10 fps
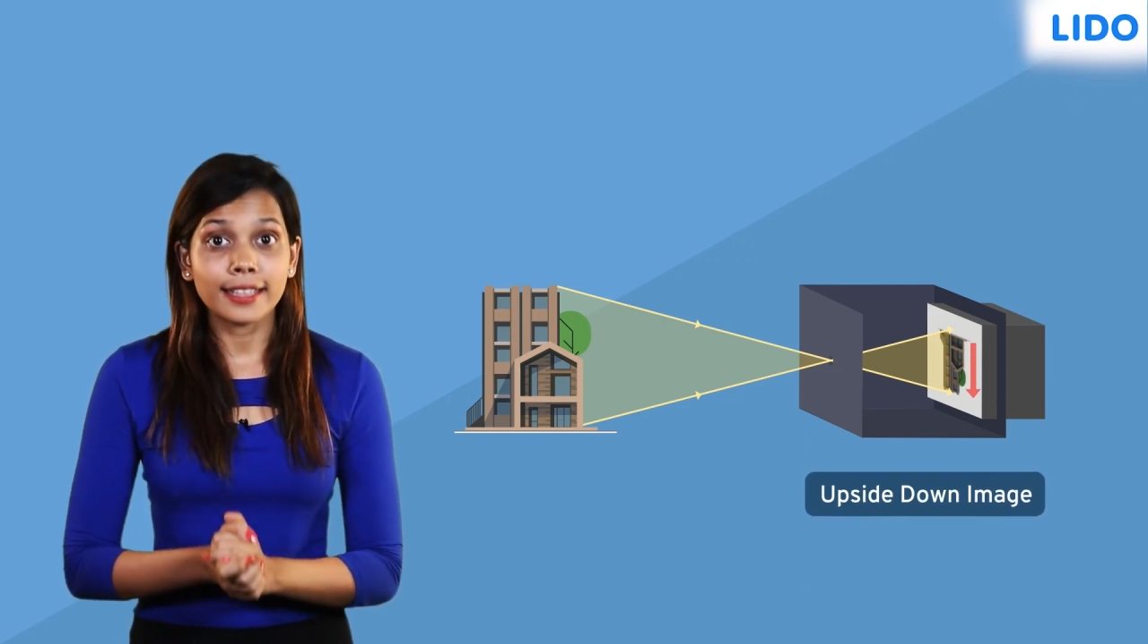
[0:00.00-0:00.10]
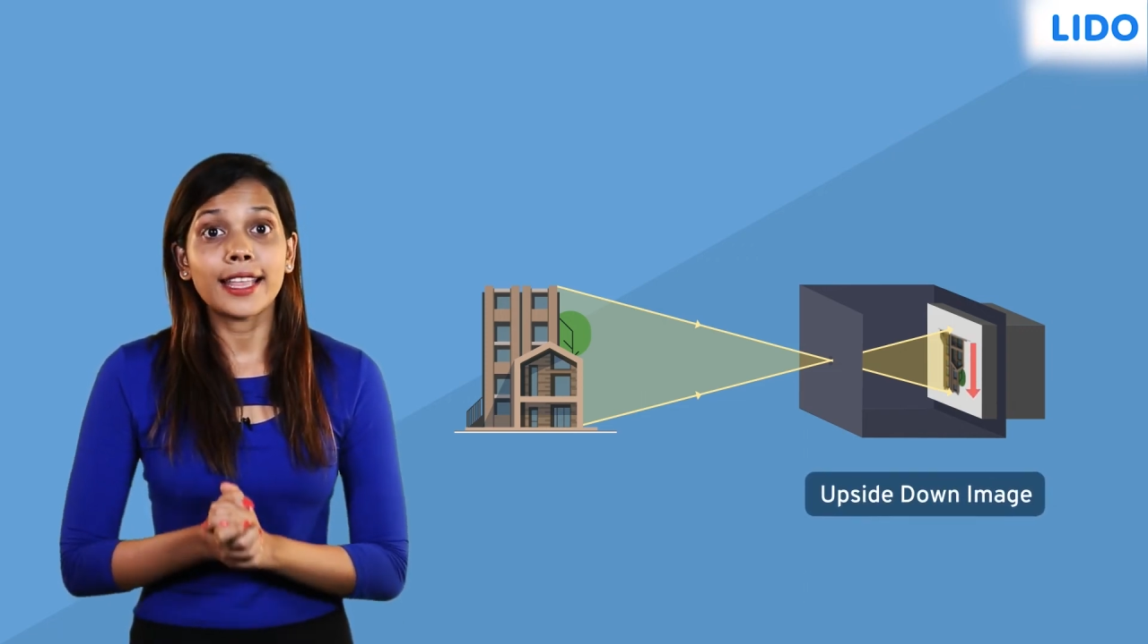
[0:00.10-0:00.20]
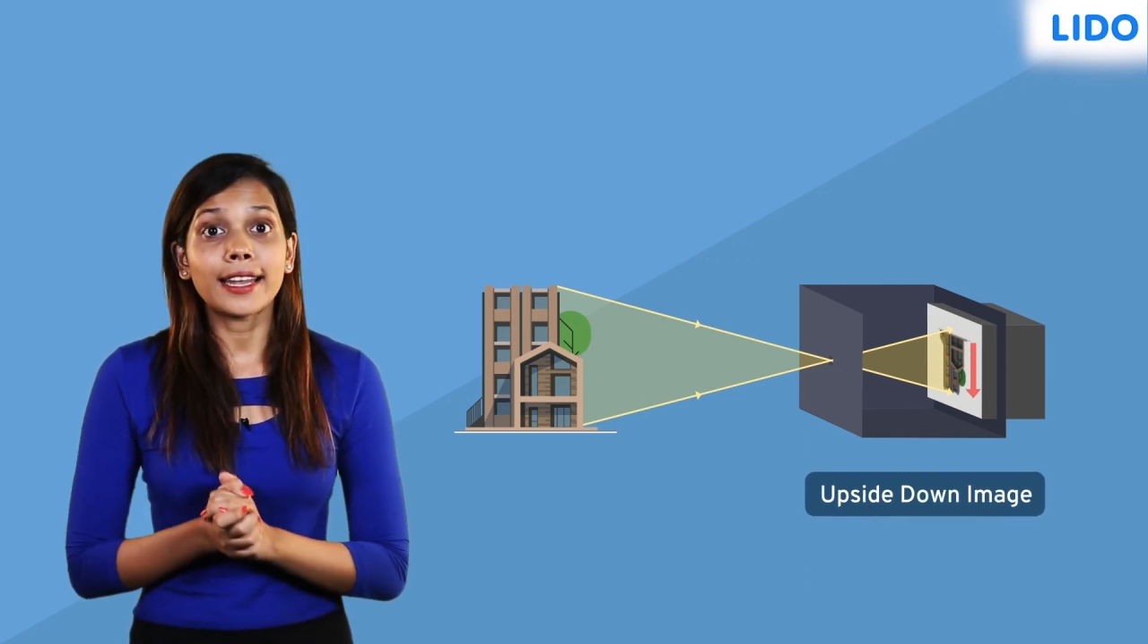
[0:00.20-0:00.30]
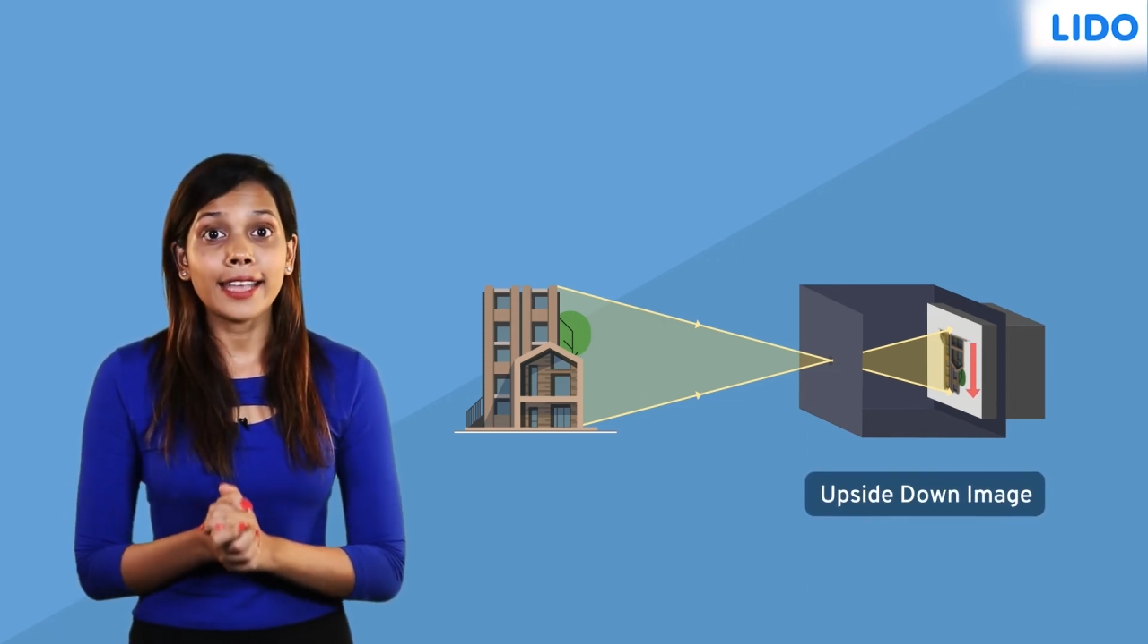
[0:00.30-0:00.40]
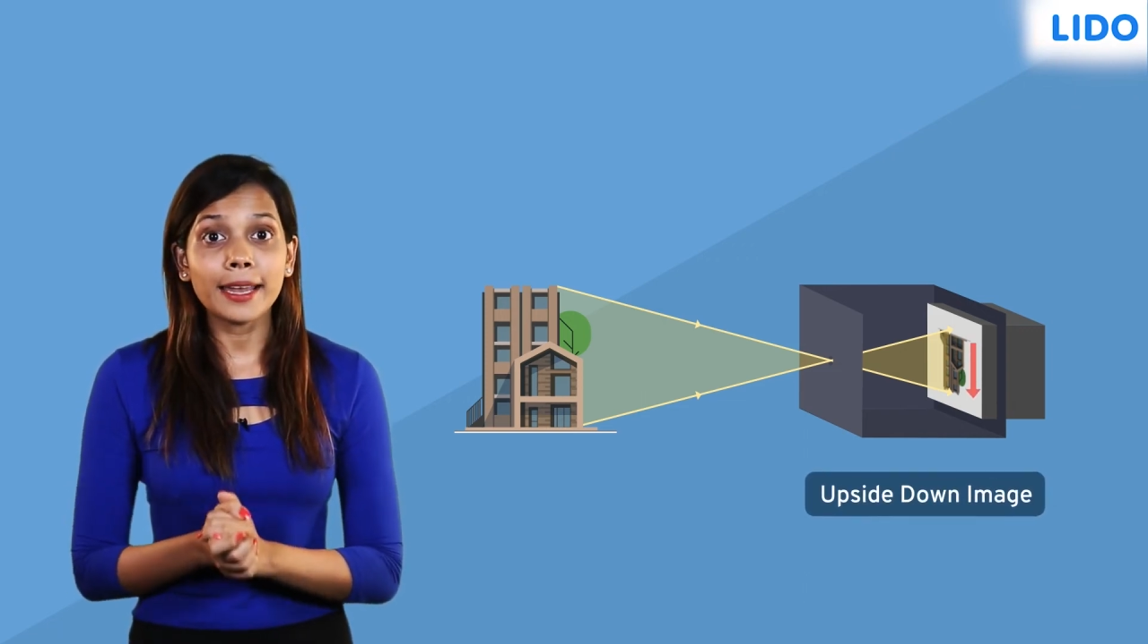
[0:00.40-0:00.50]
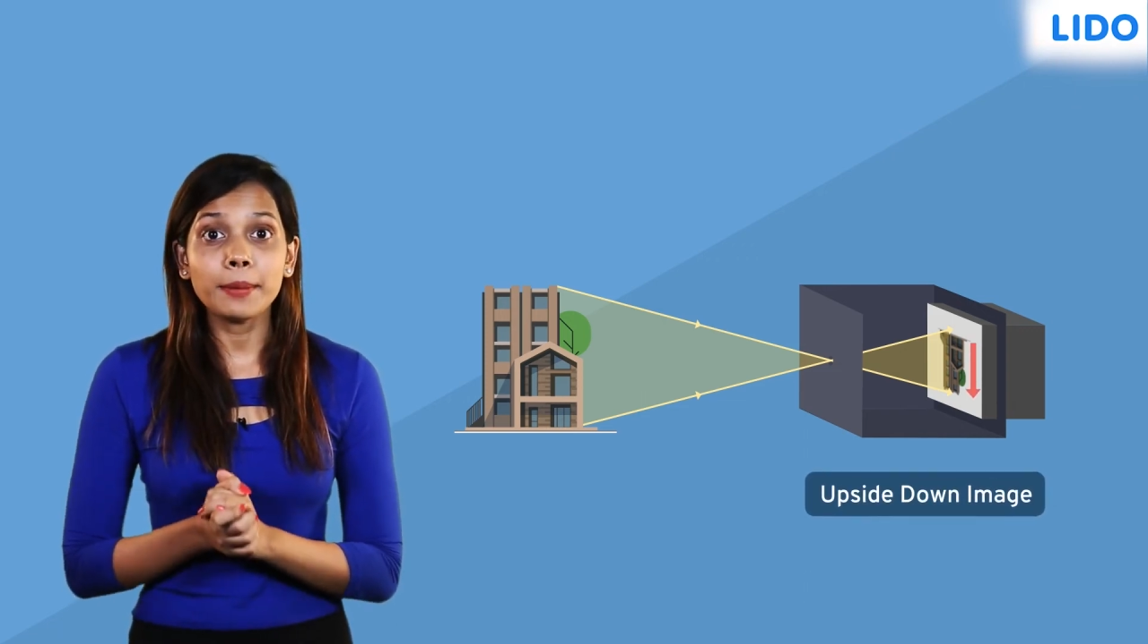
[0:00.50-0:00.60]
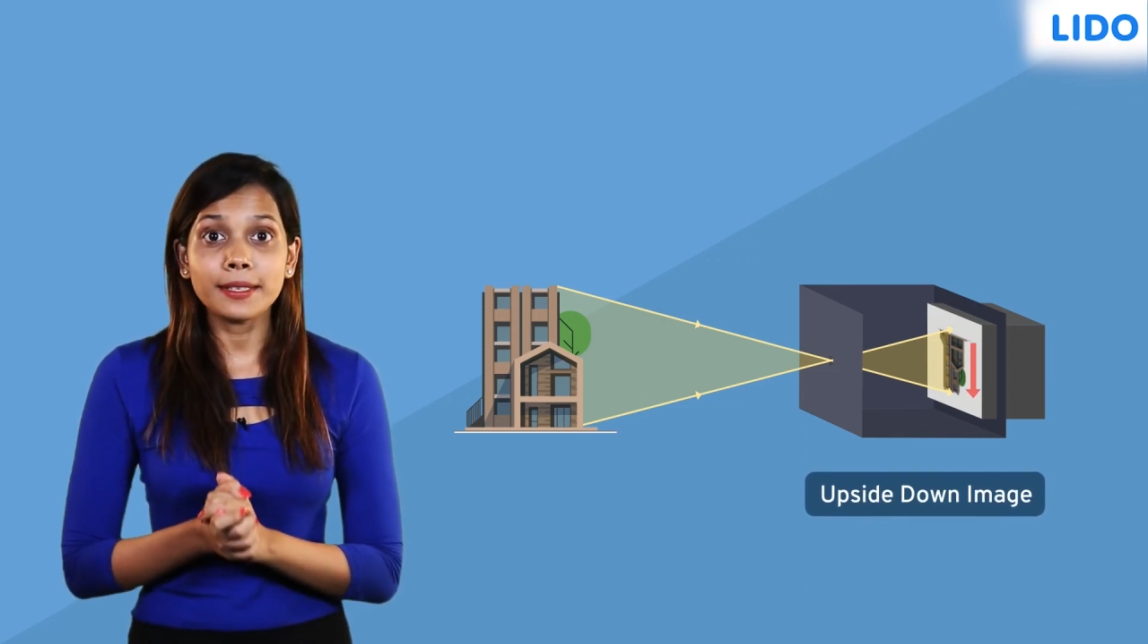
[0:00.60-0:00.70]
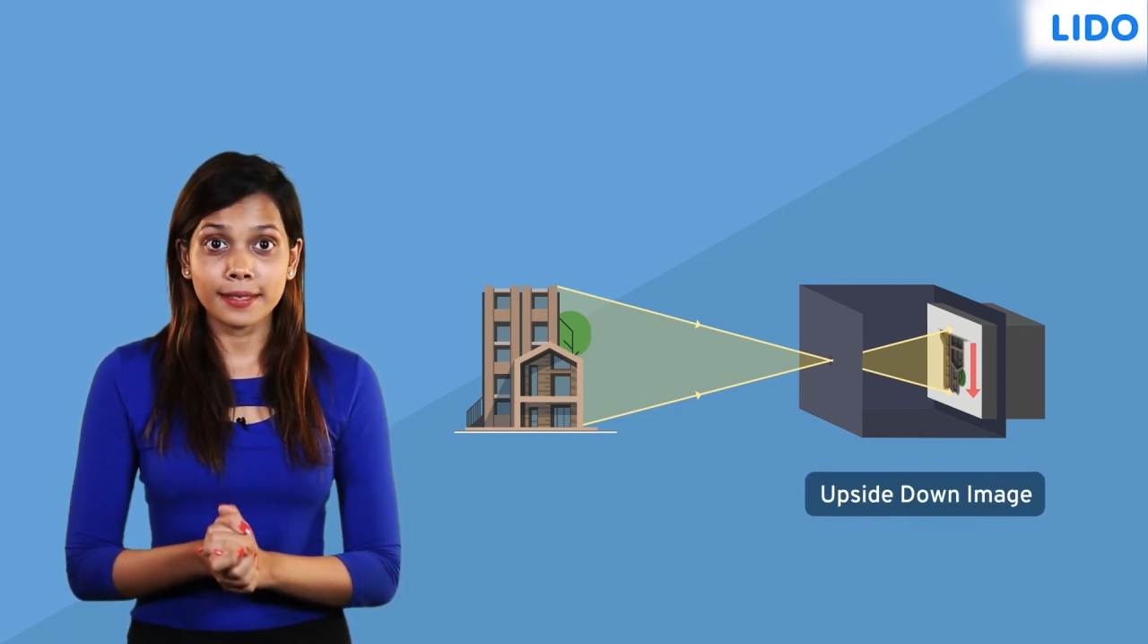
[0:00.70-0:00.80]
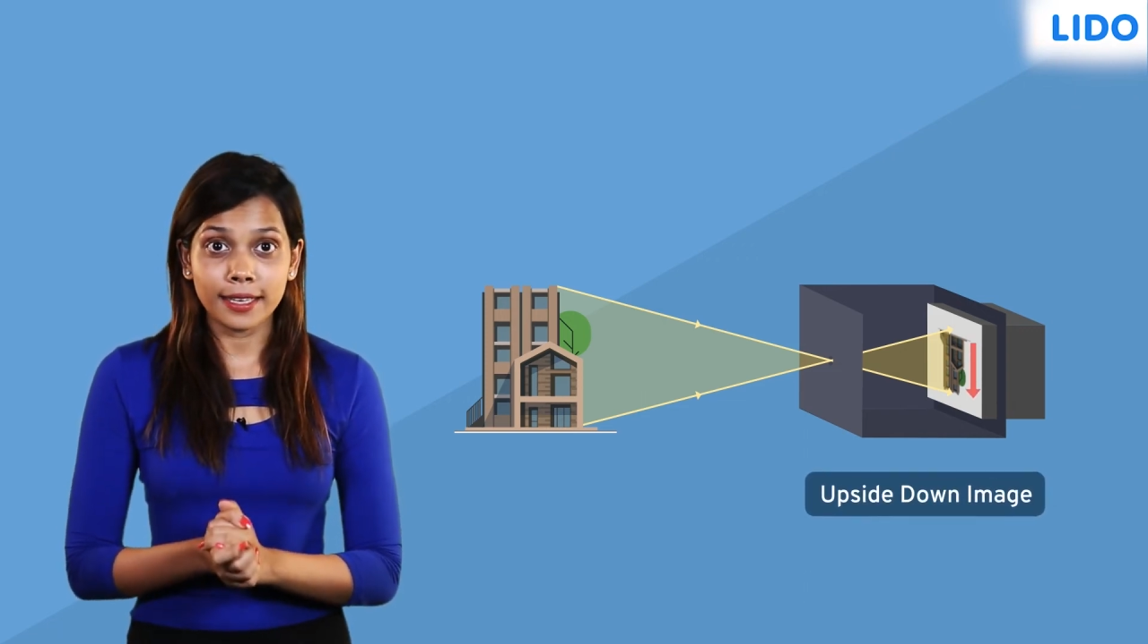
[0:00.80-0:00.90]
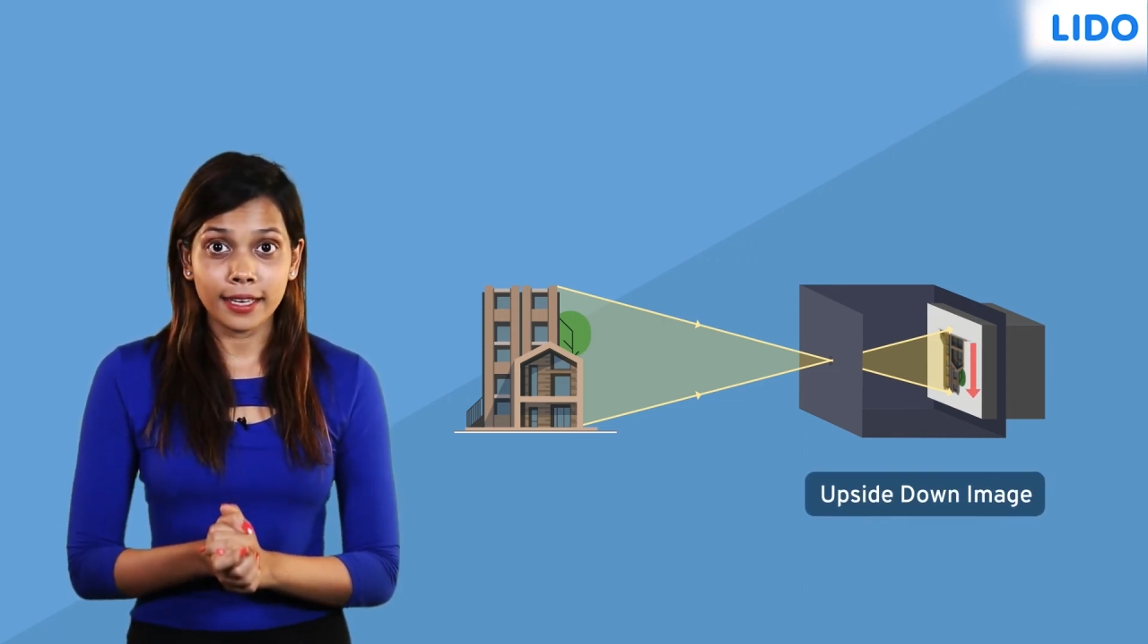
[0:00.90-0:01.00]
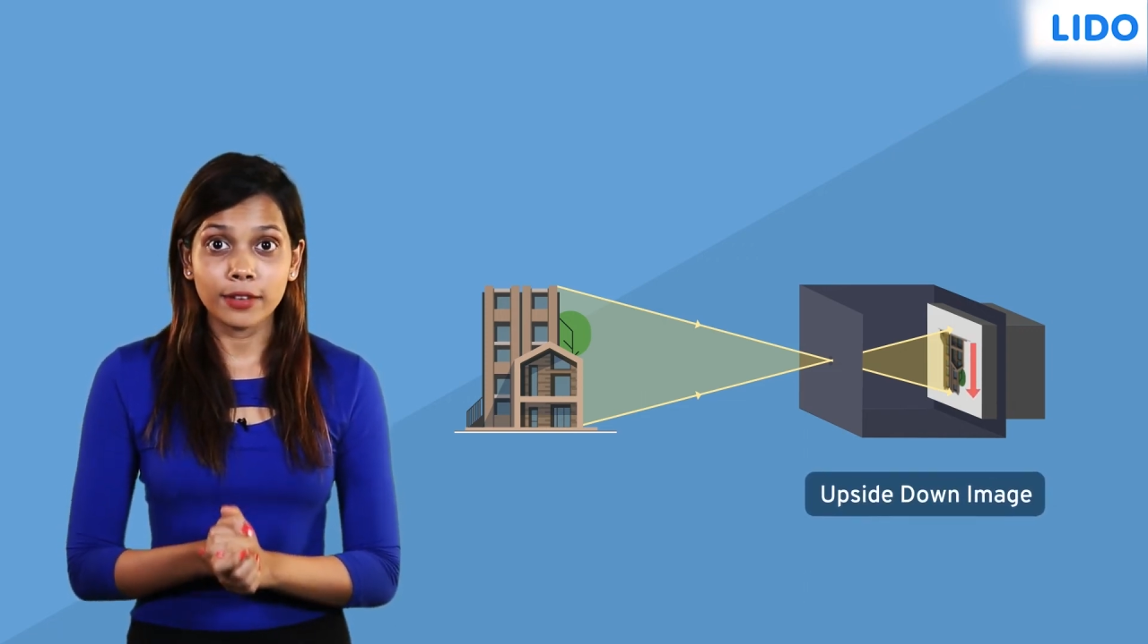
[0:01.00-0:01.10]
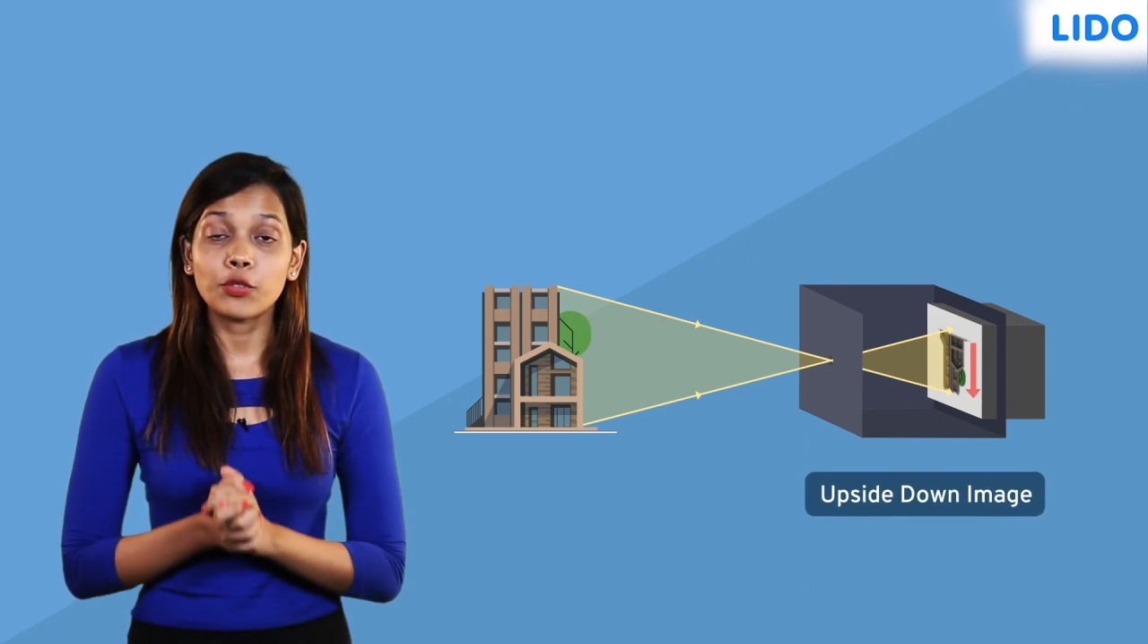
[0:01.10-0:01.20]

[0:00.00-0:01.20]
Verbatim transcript: that can be seen